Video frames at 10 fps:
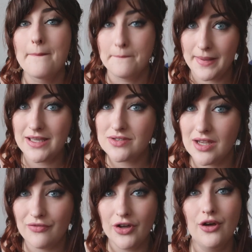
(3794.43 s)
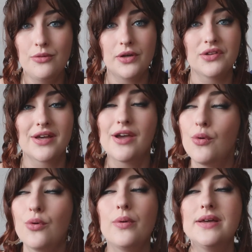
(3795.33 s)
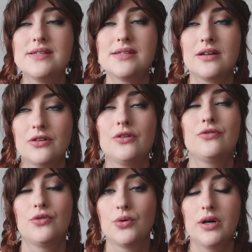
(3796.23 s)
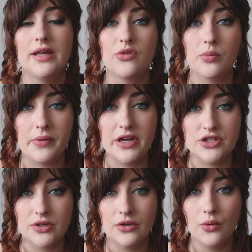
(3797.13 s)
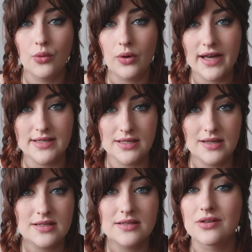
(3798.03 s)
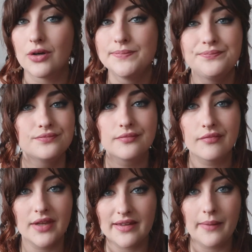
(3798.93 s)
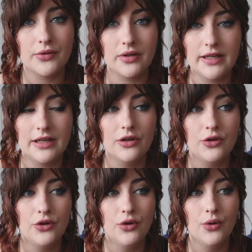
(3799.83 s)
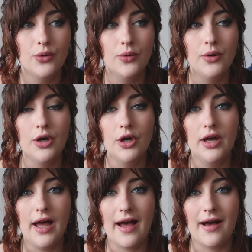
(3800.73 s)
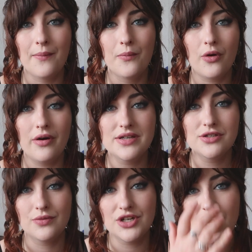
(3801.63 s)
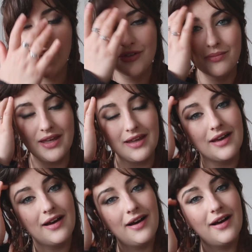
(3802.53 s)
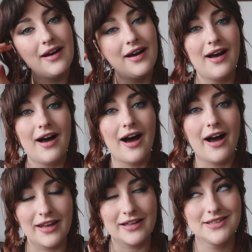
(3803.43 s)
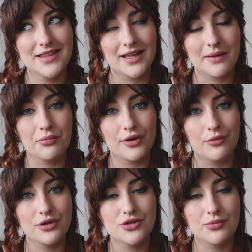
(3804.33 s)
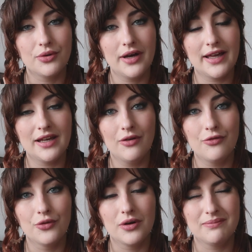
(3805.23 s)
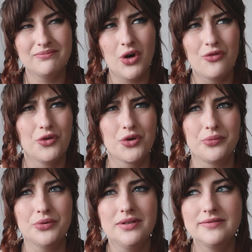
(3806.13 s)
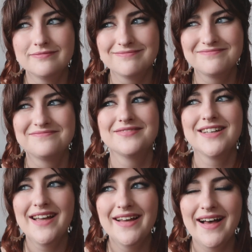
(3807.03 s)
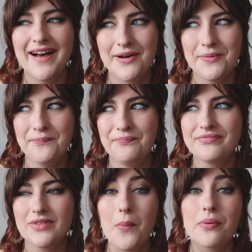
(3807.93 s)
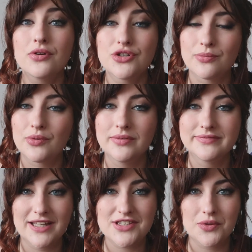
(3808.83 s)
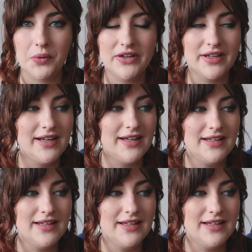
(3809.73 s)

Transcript: make yourself heard, because I always look for inspiration or ideas. So there's absolutely no worries to reach out to me. I like to think I'm pretty reachable and not affordable, approachable, that's the word.